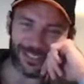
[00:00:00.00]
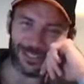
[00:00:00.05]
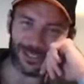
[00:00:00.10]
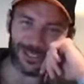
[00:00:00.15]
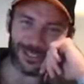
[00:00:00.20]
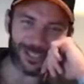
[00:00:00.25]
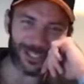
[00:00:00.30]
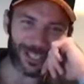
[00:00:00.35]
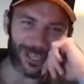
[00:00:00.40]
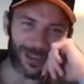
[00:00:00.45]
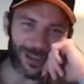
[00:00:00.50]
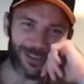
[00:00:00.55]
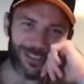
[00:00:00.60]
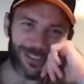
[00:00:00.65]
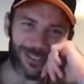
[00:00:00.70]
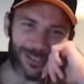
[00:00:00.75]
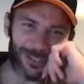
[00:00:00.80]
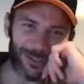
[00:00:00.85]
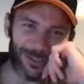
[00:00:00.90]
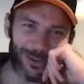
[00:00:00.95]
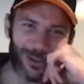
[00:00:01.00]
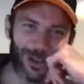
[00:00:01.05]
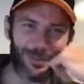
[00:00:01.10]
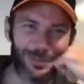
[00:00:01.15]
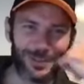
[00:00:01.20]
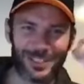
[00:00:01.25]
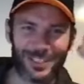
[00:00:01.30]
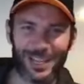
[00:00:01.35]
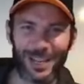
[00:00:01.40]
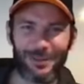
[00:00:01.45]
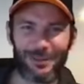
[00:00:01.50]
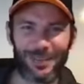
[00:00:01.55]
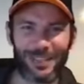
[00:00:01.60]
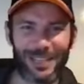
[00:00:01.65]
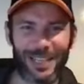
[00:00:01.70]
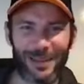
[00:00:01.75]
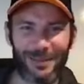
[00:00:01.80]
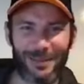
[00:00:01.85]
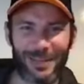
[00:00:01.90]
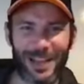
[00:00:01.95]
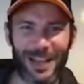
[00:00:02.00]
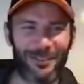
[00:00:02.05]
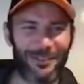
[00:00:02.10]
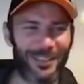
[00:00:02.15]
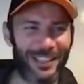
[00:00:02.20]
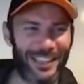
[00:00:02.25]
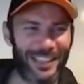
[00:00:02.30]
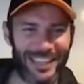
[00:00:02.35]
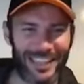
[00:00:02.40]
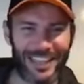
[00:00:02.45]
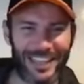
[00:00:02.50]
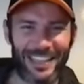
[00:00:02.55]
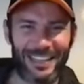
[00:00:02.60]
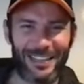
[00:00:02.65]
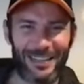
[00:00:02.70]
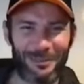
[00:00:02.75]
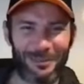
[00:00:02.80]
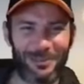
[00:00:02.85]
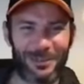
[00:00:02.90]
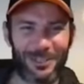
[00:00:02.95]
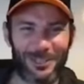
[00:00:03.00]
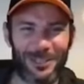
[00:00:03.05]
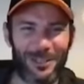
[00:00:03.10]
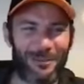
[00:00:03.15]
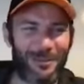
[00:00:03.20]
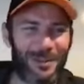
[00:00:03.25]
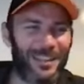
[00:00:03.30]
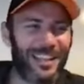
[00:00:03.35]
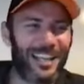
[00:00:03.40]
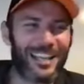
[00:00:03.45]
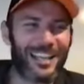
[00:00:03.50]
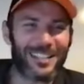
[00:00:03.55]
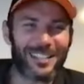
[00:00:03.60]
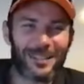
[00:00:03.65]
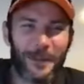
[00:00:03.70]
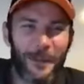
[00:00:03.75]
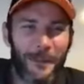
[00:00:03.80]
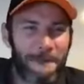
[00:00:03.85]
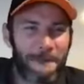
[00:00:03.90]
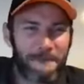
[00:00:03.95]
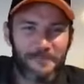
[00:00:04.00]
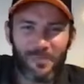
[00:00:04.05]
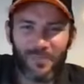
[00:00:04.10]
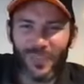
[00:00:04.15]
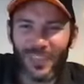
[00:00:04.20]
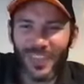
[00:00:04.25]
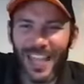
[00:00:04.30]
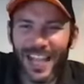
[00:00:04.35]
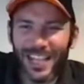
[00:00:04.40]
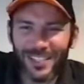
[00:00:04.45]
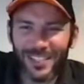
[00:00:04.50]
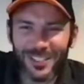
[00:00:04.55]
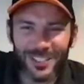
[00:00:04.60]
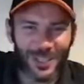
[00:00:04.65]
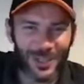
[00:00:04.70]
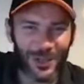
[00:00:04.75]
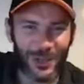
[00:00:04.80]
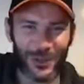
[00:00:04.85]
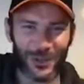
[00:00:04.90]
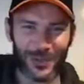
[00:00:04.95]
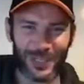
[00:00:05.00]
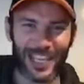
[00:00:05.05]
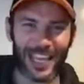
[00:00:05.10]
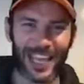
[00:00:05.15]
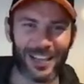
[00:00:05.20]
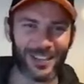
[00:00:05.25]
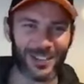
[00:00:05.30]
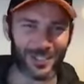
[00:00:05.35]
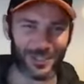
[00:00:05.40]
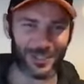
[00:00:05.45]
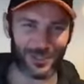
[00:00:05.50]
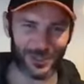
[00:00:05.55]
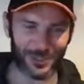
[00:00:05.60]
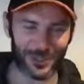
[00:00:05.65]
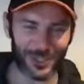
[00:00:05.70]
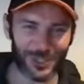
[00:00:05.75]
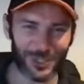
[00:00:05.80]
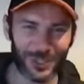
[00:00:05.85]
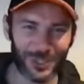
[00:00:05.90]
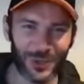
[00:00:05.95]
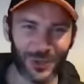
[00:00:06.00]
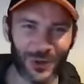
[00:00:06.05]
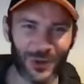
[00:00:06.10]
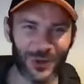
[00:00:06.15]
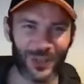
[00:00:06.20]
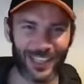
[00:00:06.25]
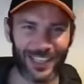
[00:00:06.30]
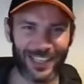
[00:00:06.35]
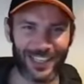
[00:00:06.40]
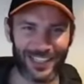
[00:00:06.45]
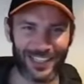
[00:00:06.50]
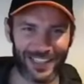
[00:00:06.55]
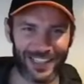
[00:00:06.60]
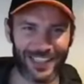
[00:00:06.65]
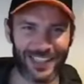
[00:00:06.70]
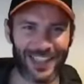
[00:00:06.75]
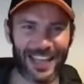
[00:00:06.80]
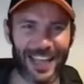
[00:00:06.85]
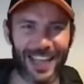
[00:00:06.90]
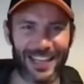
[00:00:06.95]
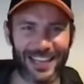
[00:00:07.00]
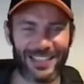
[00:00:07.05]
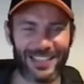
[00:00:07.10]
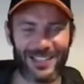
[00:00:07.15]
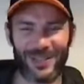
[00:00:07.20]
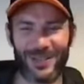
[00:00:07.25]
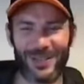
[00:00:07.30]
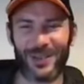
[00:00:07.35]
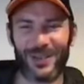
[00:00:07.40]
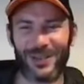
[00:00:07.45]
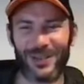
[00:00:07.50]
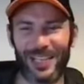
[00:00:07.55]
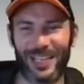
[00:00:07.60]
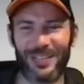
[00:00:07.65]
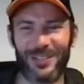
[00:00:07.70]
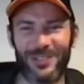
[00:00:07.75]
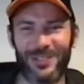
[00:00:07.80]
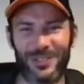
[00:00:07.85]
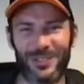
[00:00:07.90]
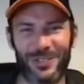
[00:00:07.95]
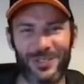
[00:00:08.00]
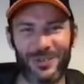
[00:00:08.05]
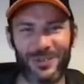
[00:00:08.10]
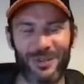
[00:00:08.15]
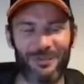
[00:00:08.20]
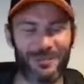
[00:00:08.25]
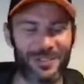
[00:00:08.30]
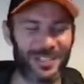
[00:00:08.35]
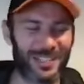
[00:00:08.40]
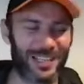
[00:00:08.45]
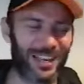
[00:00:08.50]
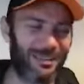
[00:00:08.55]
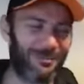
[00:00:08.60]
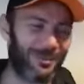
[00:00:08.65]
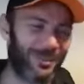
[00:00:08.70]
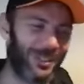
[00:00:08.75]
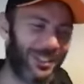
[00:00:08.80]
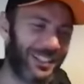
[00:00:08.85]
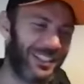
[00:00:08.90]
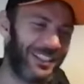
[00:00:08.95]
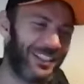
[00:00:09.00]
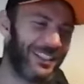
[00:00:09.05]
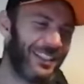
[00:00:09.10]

should totally do. I'm a celebrity, get me out of it in the prison. I mean, that's that's the location. Surely that is the location to do. I'm a celebrity.